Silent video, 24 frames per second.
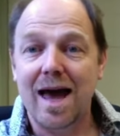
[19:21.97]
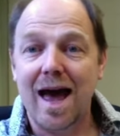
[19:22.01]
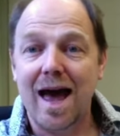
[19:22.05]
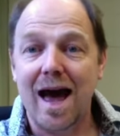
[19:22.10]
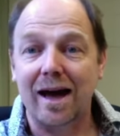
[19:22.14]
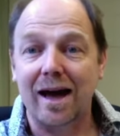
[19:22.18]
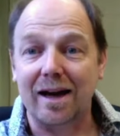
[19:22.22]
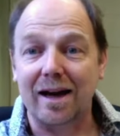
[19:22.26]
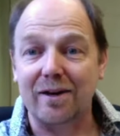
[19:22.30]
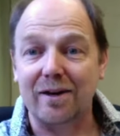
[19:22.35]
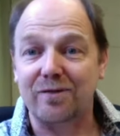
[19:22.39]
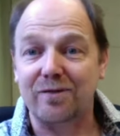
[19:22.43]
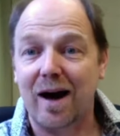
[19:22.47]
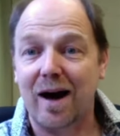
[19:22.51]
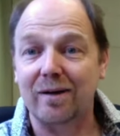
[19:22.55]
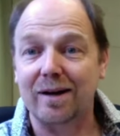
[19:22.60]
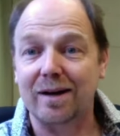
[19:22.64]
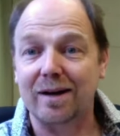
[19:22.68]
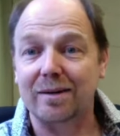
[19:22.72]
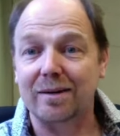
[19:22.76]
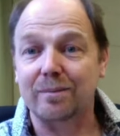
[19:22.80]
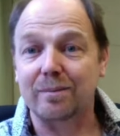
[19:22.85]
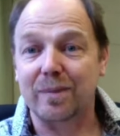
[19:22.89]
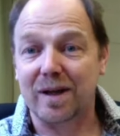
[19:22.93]
And I found
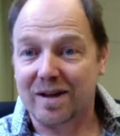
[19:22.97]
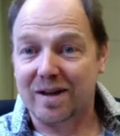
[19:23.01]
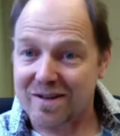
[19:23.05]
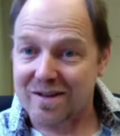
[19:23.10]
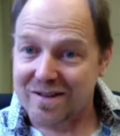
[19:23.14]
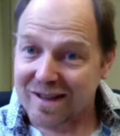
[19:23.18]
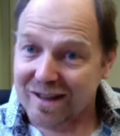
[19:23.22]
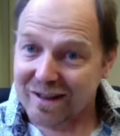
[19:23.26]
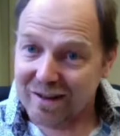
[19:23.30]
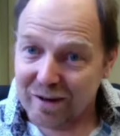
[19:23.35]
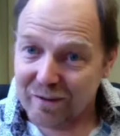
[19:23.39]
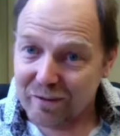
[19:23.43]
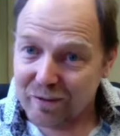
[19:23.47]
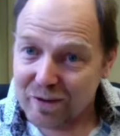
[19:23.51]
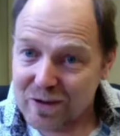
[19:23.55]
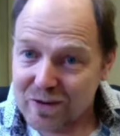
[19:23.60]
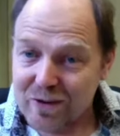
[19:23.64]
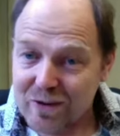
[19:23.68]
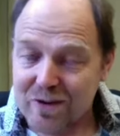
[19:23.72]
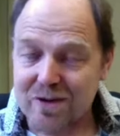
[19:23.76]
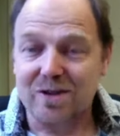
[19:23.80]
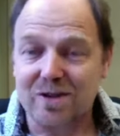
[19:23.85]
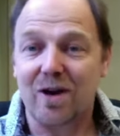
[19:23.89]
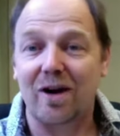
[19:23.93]
it, because I love
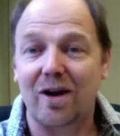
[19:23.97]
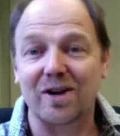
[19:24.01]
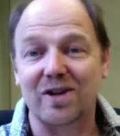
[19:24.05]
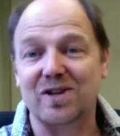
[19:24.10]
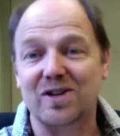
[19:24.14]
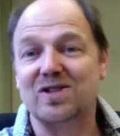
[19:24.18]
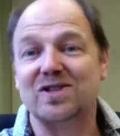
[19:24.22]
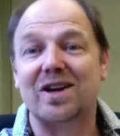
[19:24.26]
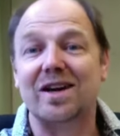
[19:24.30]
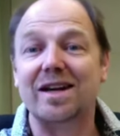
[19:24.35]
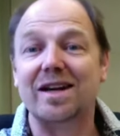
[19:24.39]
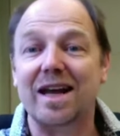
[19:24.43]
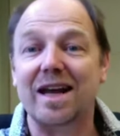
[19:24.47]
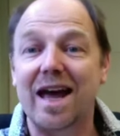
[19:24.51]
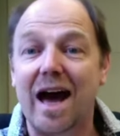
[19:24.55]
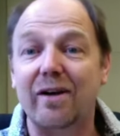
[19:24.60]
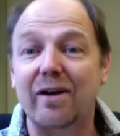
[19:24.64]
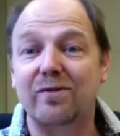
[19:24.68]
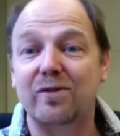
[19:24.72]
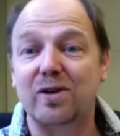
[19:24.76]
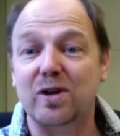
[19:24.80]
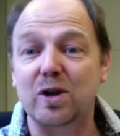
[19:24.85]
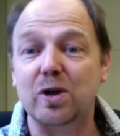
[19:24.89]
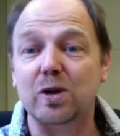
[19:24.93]
research, on a Sunday
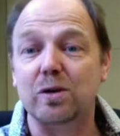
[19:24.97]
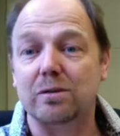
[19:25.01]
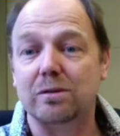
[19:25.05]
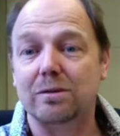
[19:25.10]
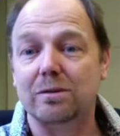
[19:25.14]
afternoon.